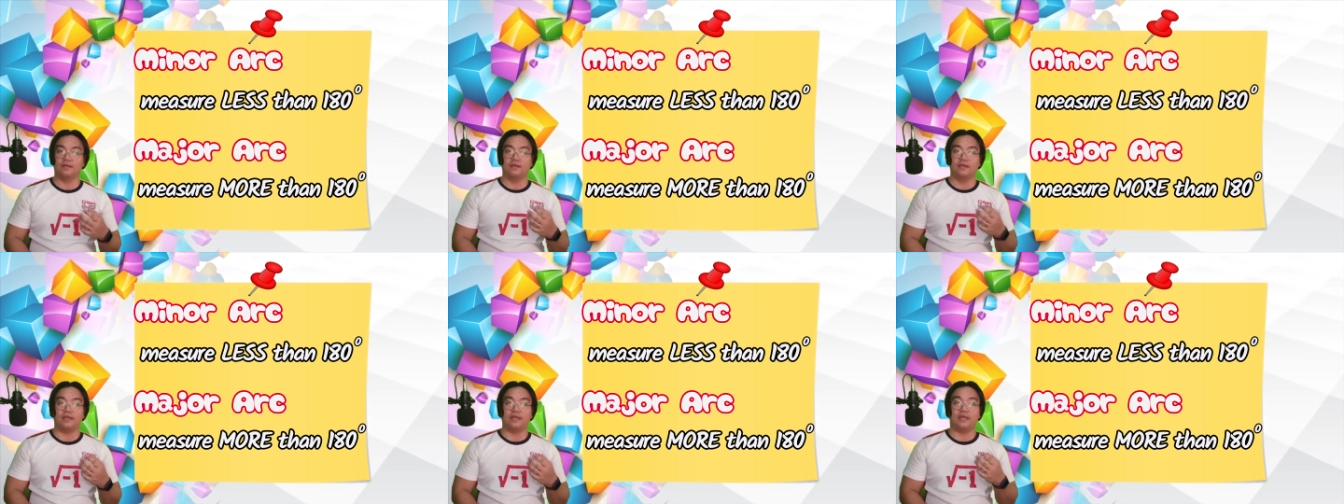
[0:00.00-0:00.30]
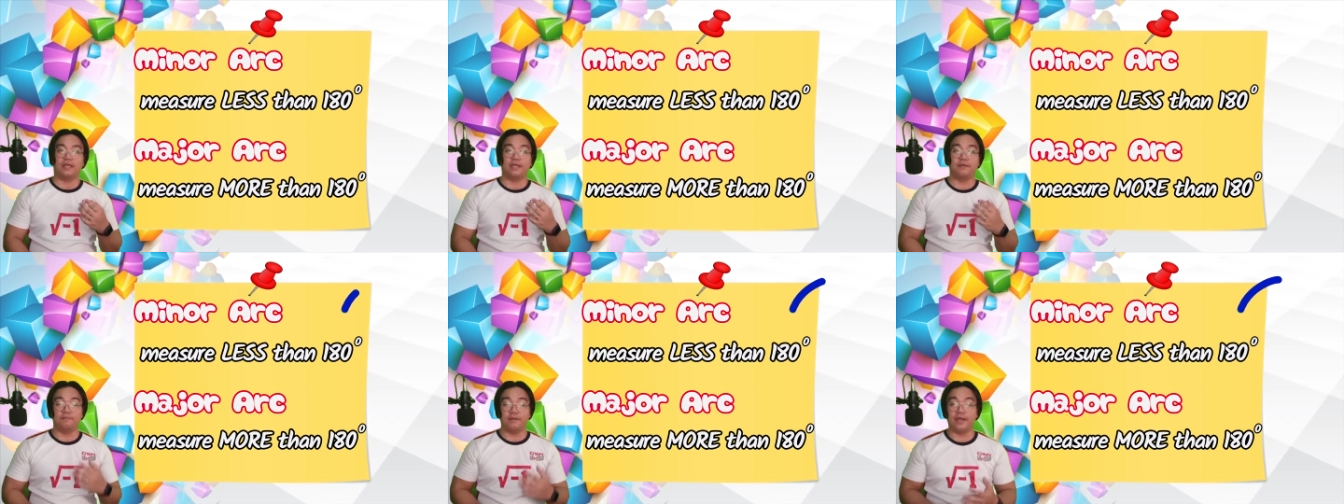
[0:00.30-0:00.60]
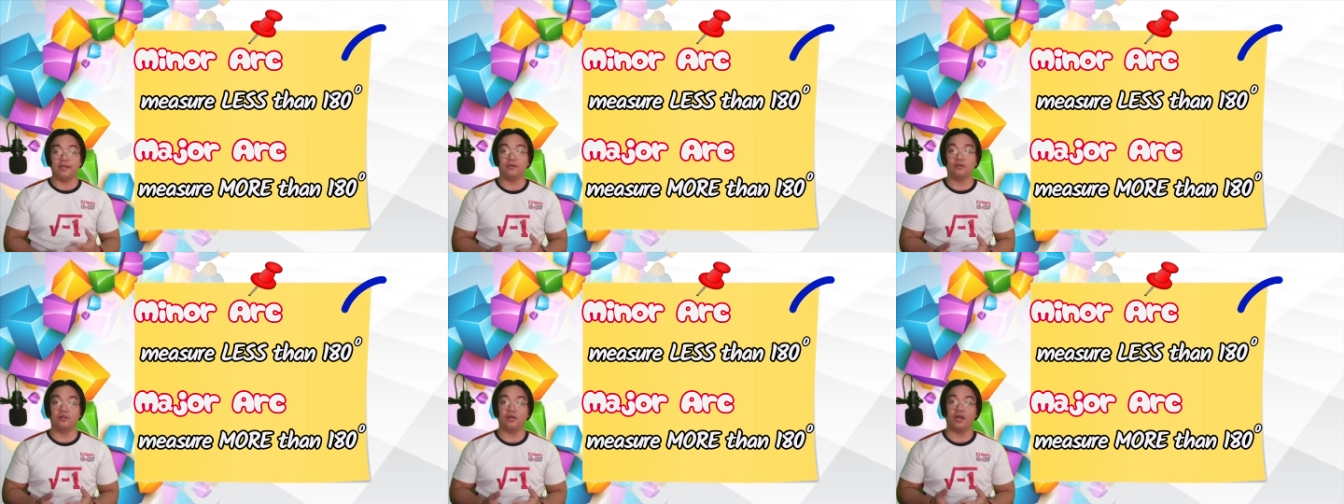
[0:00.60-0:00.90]
A
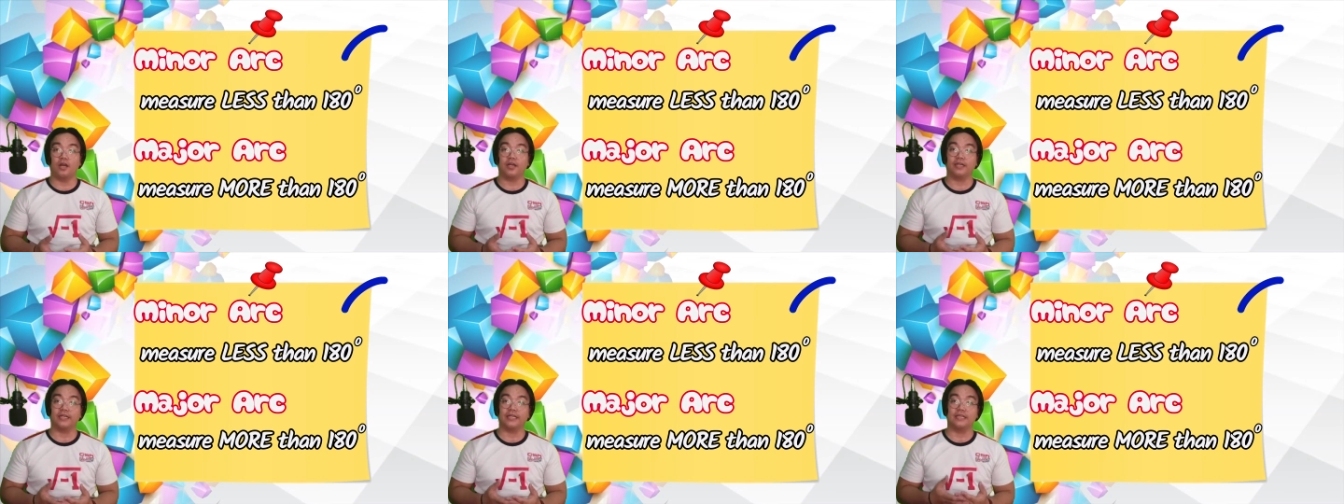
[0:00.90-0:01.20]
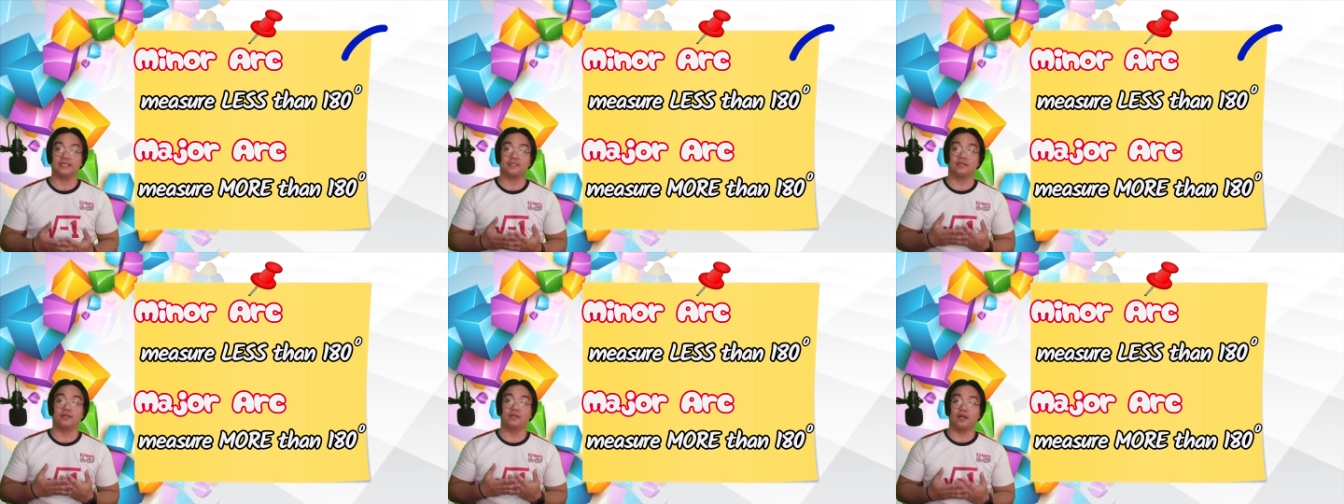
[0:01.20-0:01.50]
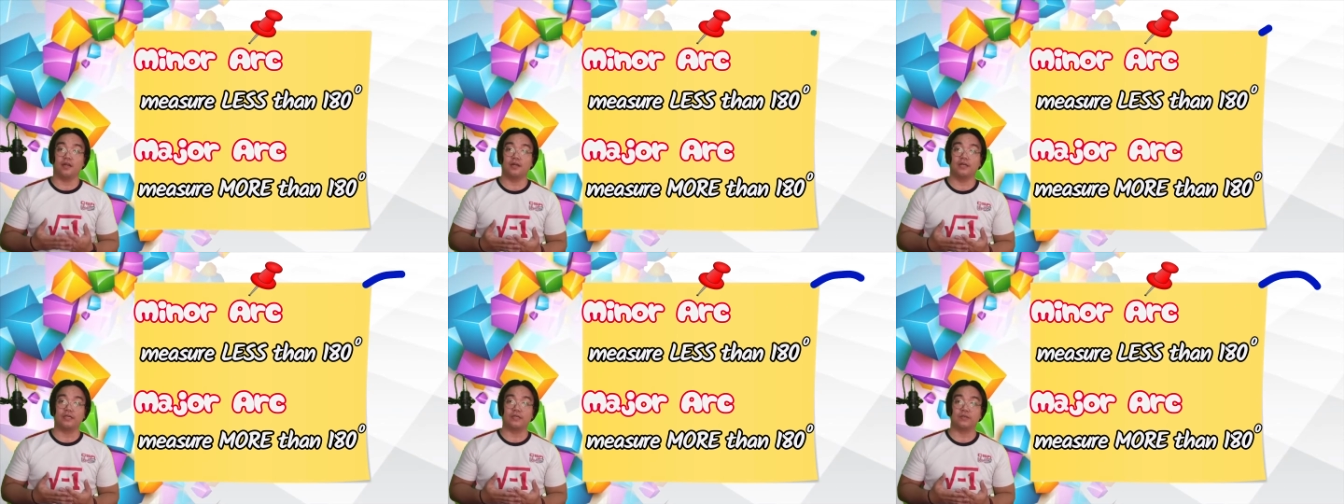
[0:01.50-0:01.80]
minor arc is an
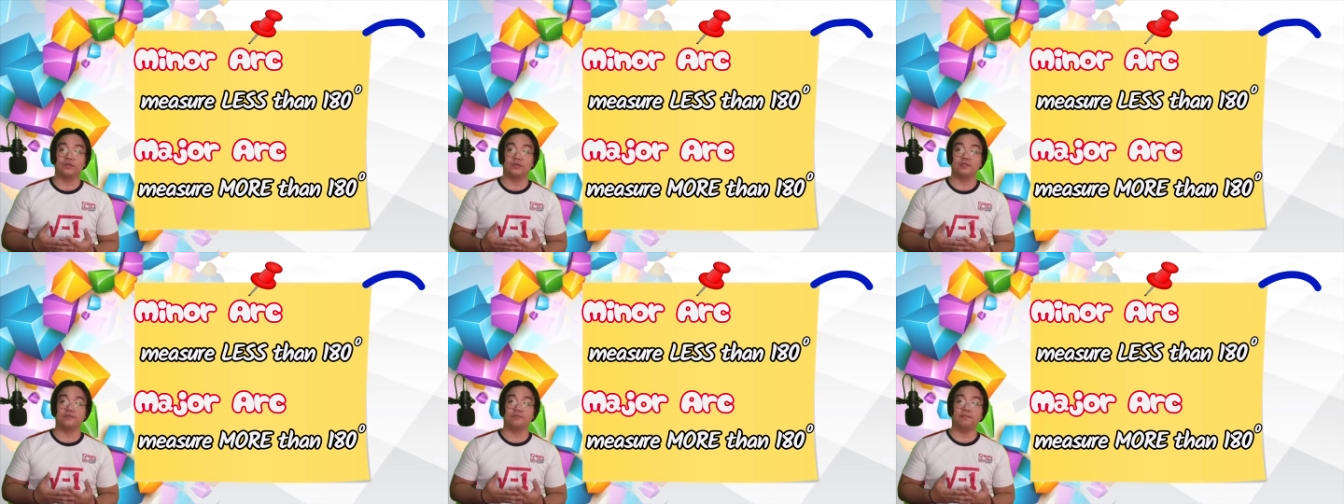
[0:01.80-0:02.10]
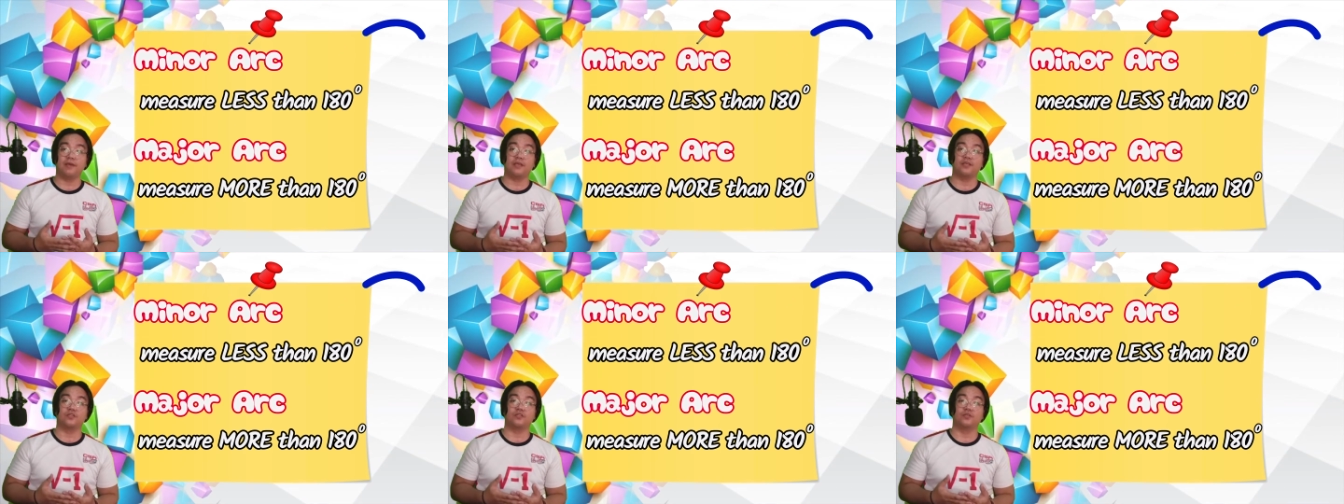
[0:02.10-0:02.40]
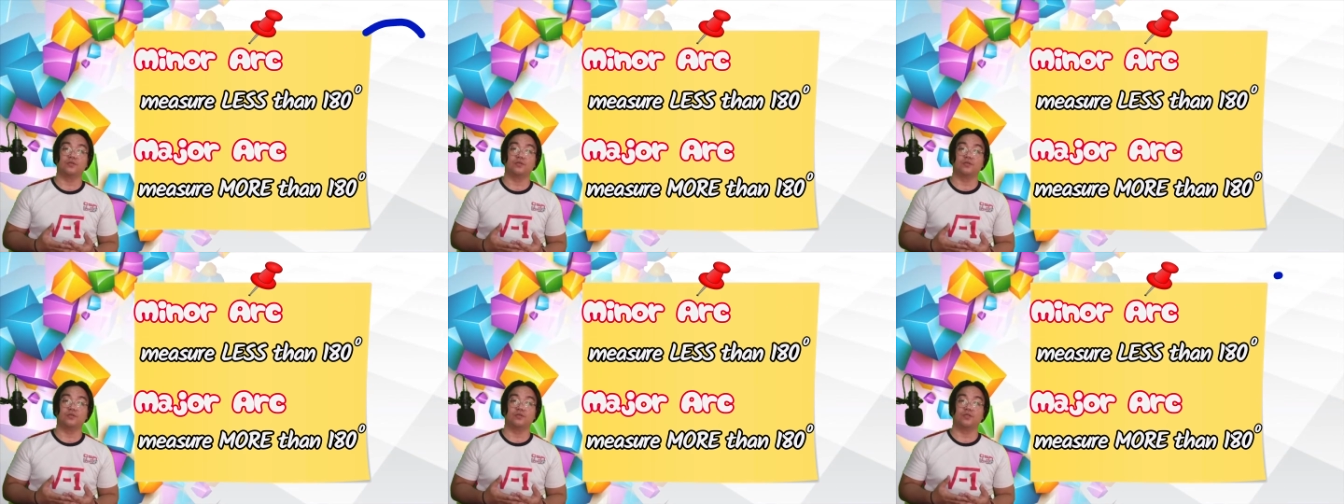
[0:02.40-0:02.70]
arc whose
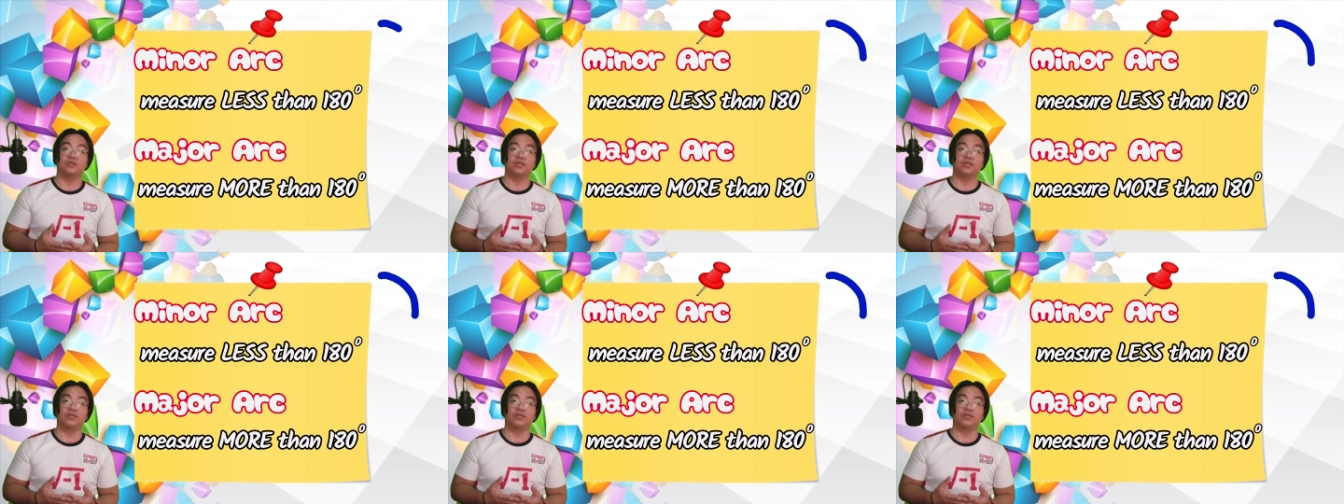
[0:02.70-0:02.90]
measure